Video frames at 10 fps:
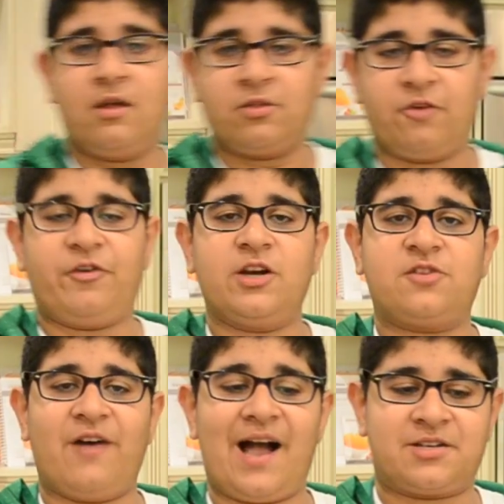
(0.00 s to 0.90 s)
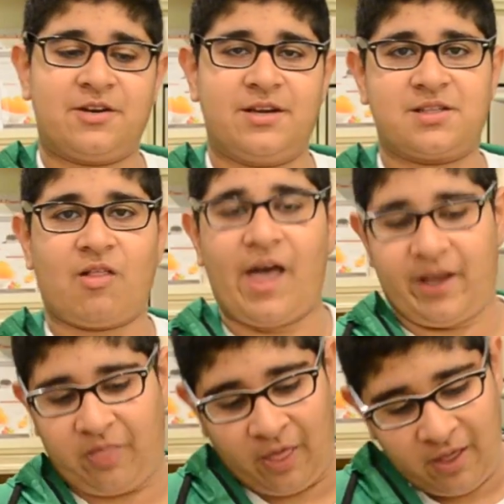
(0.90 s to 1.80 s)
The first factor is the
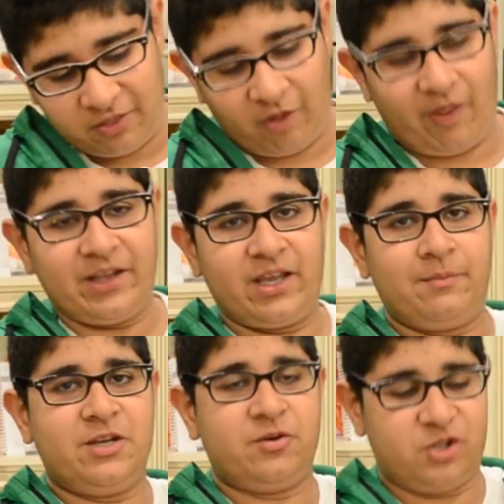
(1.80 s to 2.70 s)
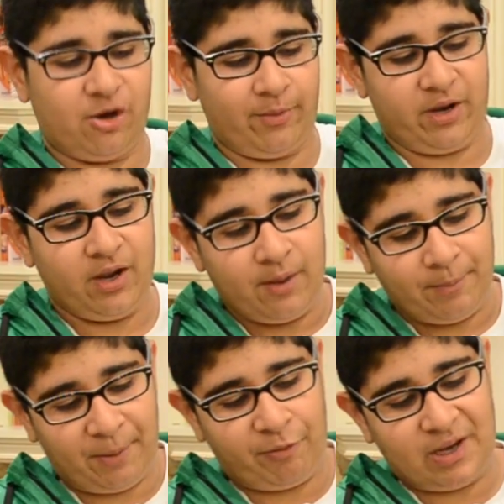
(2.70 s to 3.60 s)
length. The length can be determined
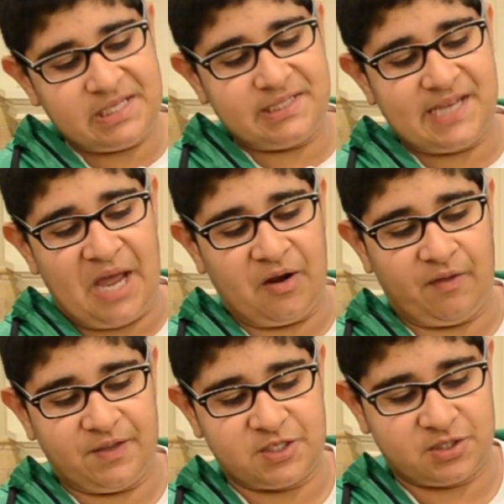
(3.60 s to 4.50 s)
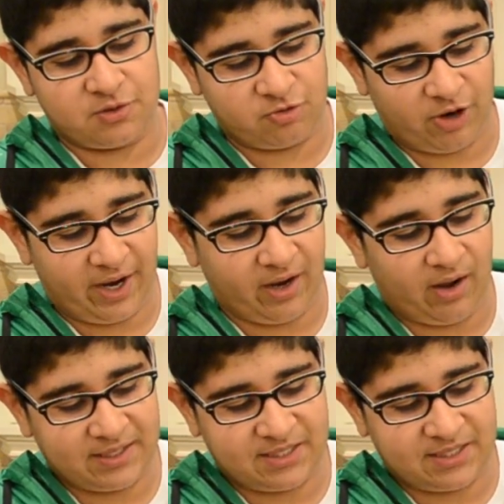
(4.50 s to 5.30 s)
by pressing down on the string at